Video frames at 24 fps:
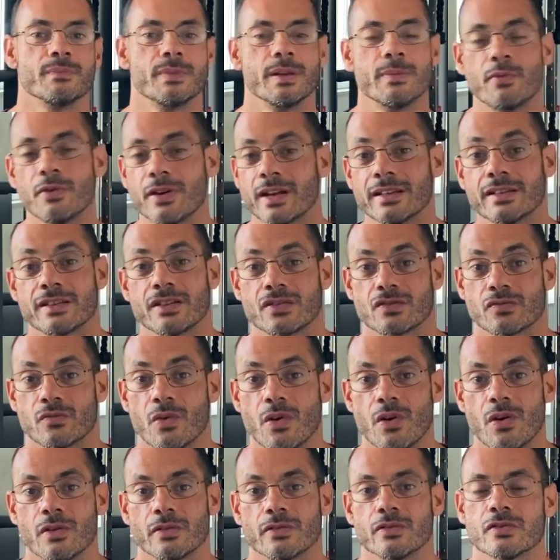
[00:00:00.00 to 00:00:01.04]
People get this
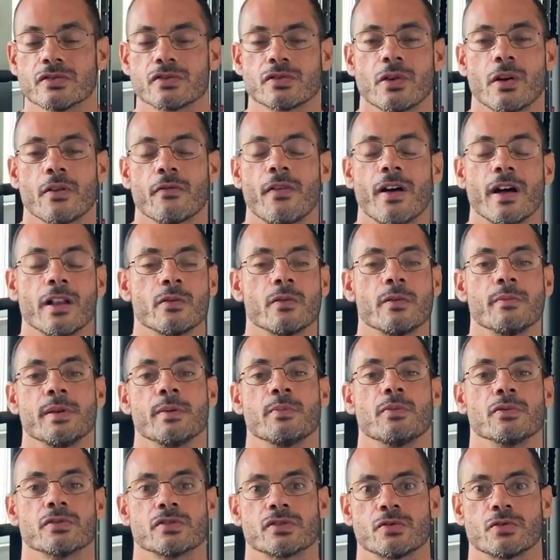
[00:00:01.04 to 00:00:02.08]
wrong. They'll start following
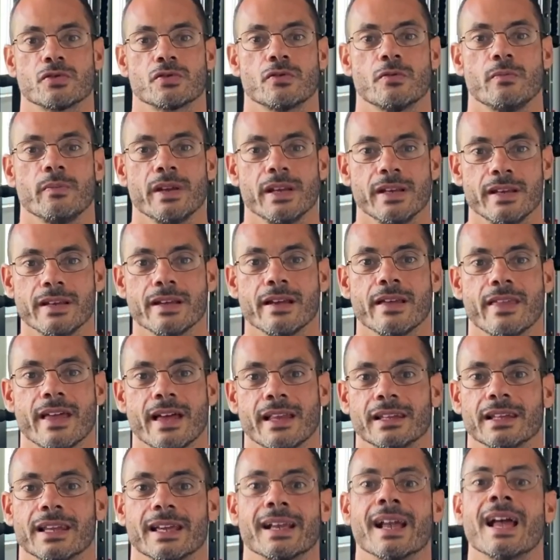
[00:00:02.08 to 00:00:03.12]
people on social media
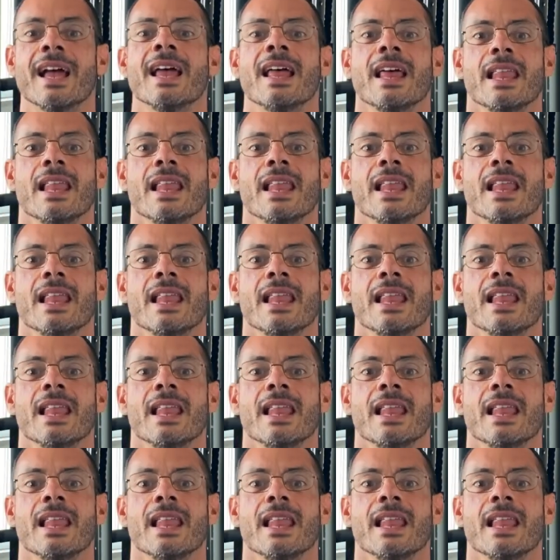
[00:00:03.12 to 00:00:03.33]
that like